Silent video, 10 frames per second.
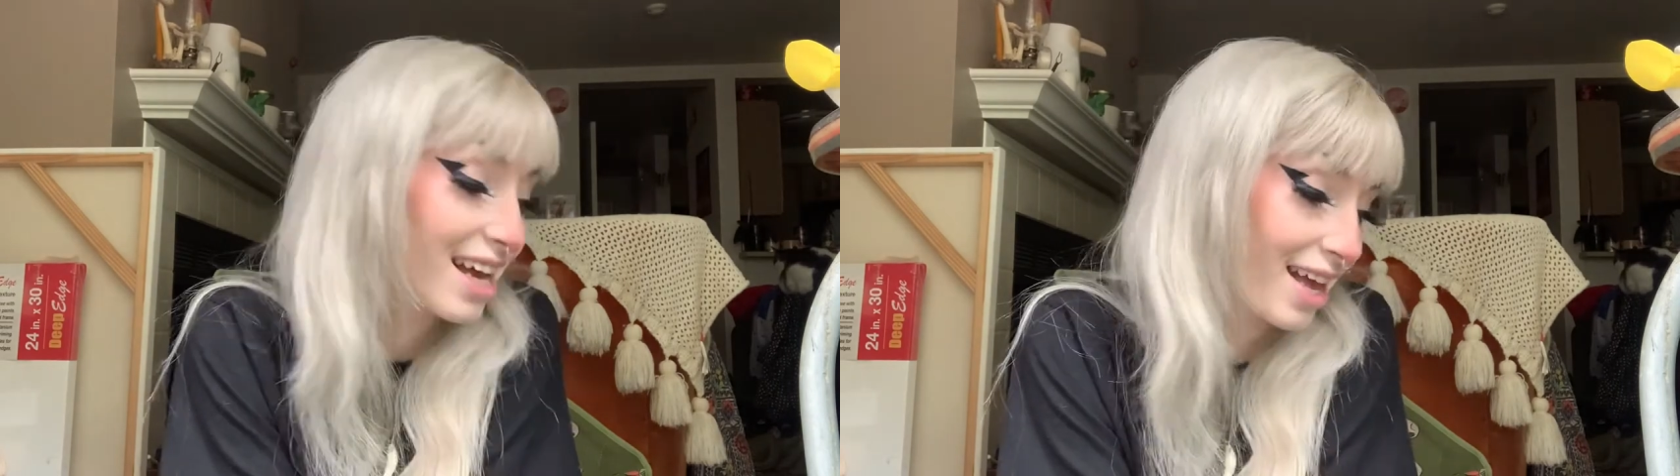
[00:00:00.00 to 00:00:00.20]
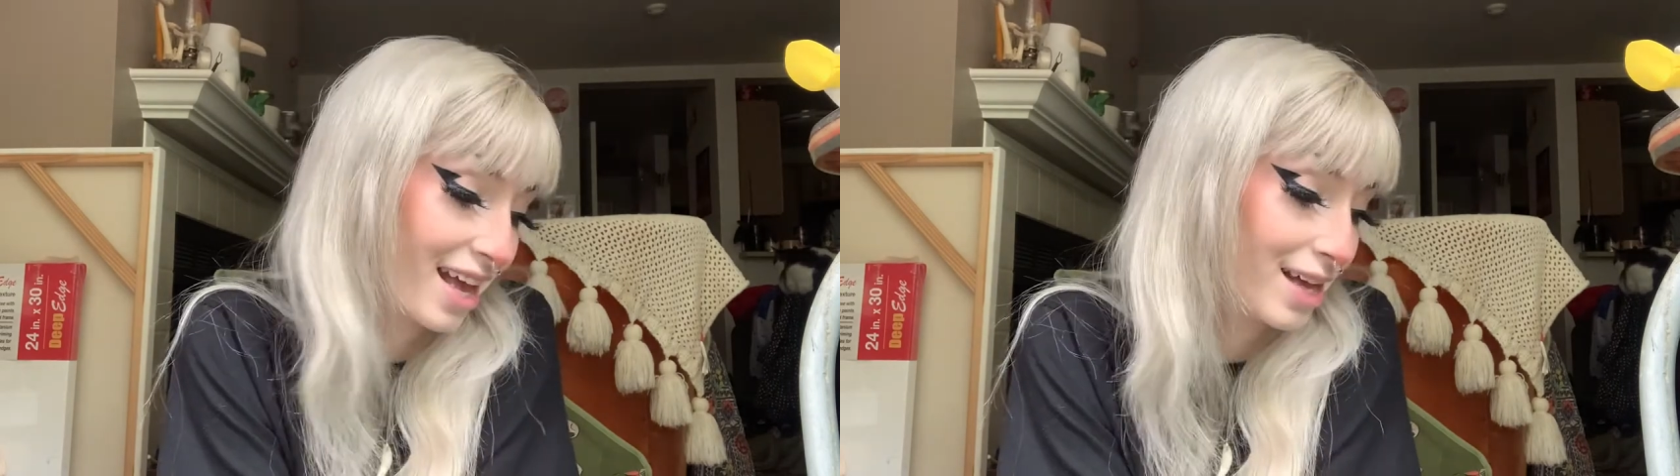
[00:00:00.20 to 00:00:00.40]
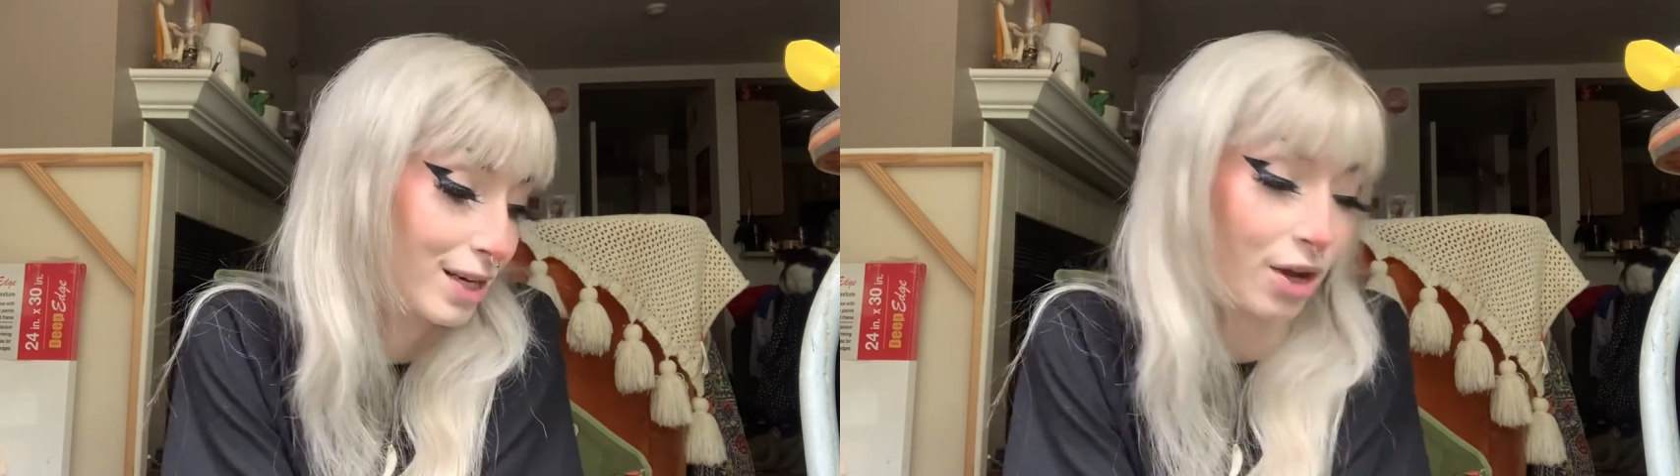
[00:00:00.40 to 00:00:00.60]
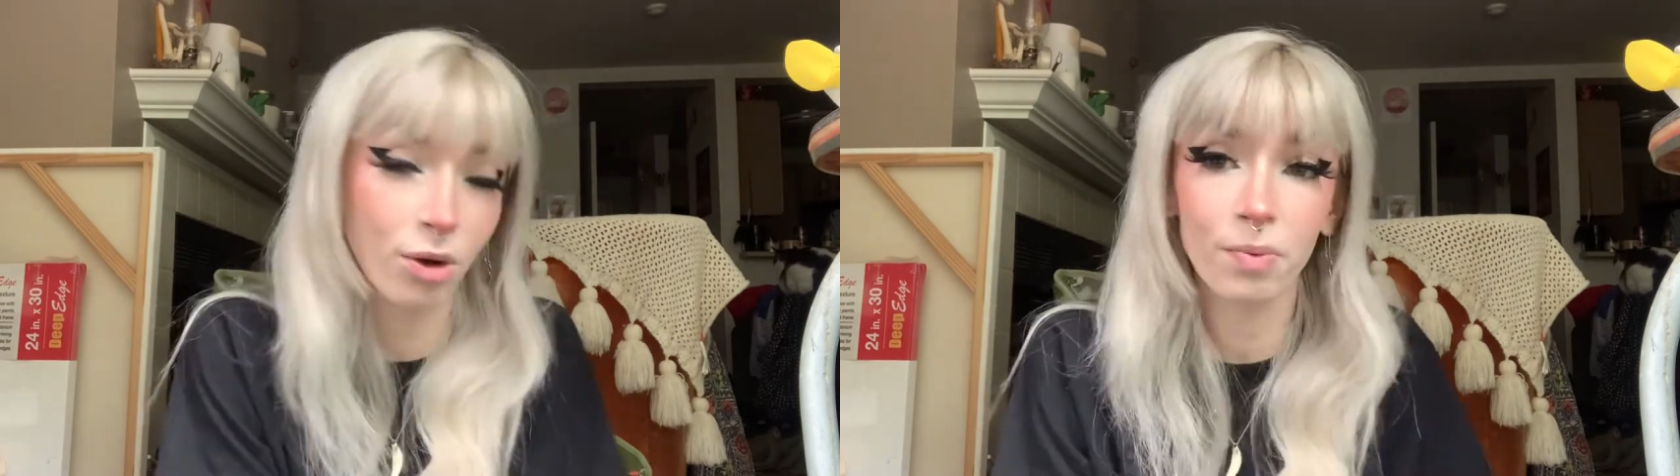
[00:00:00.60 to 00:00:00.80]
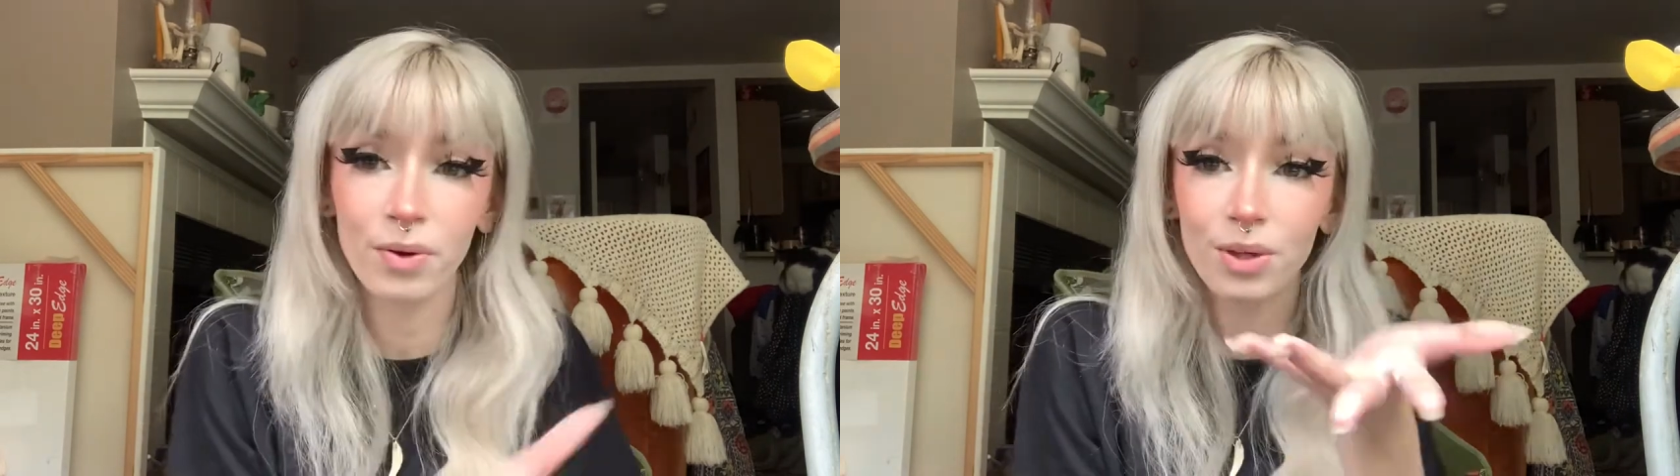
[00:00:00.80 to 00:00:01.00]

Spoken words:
and I hope